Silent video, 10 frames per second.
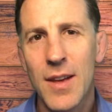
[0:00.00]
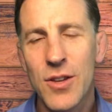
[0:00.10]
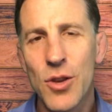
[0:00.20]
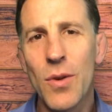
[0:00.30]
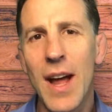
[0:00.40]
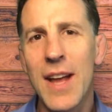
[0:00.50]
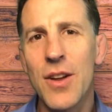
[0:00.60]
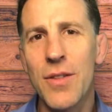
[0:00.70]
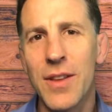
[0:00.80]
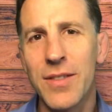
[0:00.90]
You and I
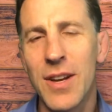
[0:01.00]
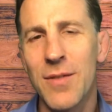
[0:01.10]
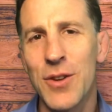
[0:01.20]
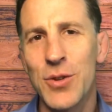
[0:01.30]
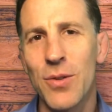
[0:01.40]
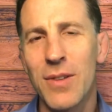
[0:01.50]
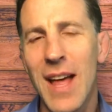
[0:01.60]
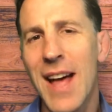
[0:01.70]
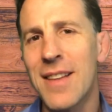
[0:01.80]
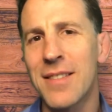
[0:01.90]
know this individual
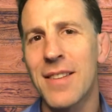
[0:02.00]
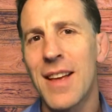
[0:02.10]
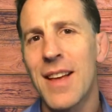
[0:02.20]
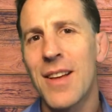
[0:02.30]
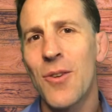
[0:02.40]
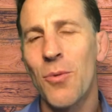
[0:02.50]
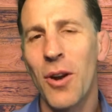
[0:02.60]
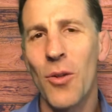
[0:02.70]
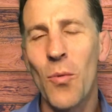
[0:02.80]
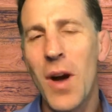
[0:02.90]
as one of
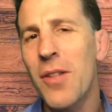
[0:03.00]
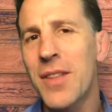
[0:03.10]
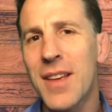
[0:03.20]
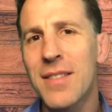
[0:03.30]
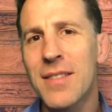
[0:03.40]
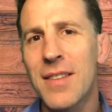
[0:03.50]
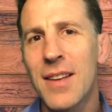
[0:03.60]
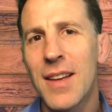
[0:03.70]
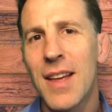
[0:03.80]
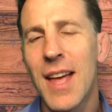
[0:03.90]
the wealthiest
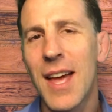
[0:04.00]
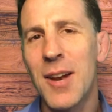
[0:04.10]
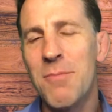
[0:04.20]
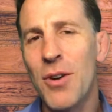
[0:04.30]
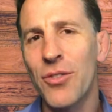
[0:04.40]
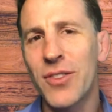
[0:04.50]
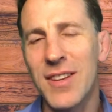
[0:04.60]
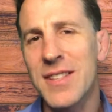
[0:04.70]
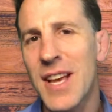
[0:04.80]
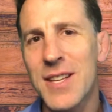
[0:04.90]
and most
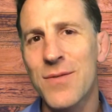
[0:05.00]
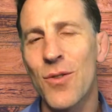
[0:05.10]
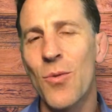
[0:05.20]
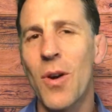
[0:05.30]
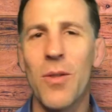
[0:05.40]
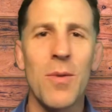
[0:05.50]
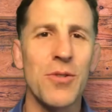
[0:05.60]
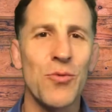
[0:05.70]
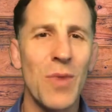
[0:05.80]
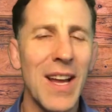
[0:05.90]
successful, one of the
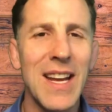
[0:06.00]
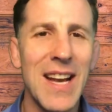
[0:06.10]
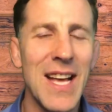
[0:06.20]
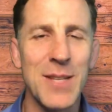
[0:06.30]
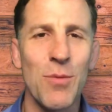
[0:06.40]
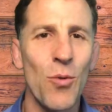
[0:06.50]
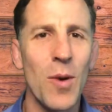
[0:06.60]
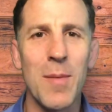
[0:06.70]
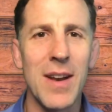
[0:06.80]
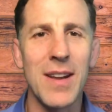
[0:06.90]
most recognizable
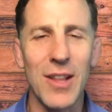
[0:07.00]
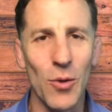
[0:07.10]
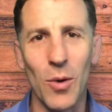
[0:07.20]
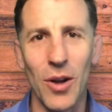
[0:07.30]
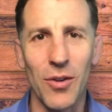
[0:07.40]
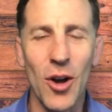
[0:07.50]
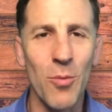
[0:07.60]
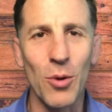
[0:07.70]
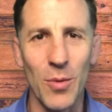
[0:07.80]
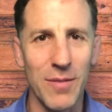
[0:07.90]
women in the world,
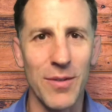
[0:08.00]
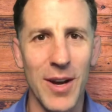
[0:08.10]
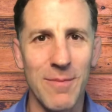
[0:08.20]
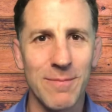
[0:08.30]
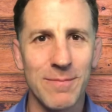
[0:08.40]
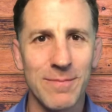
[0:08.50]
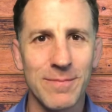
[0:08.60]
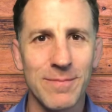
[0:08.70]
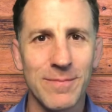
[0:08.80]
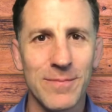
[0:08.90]
Oprah Winfrey.
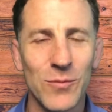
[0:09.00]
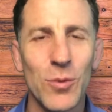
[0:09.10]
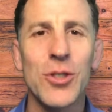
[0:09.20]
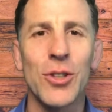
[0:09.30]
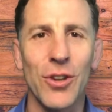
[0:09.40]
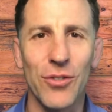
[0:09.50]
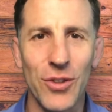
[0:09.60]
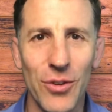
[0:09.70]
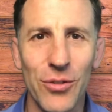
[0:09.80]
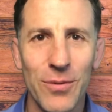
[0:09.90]
What's your
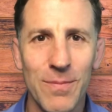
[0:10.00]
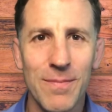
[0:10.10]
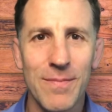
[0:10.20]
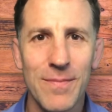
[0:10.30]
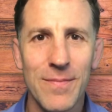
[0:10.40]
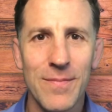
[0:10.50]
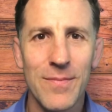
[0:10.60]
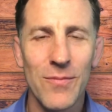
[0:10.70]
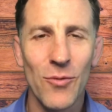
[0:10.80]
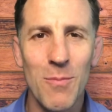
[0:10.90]
excuse?
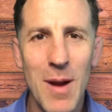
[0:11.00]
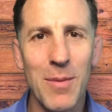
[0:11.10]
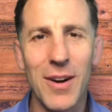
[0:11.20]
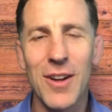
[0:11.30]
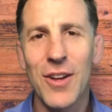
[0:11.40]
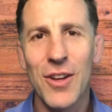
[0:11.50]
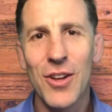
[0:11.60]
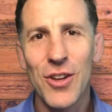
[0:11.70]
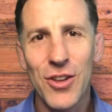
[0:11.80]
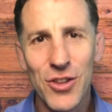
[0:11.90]
Remember,
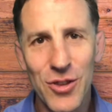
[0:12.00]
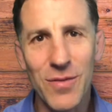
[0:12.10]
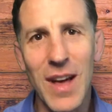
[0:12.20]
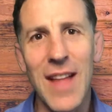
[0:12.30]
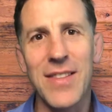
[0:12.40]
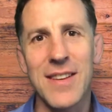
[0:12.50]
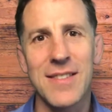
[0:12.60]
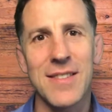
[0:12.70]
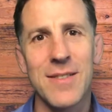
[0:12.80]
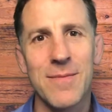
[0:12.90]
you've got this.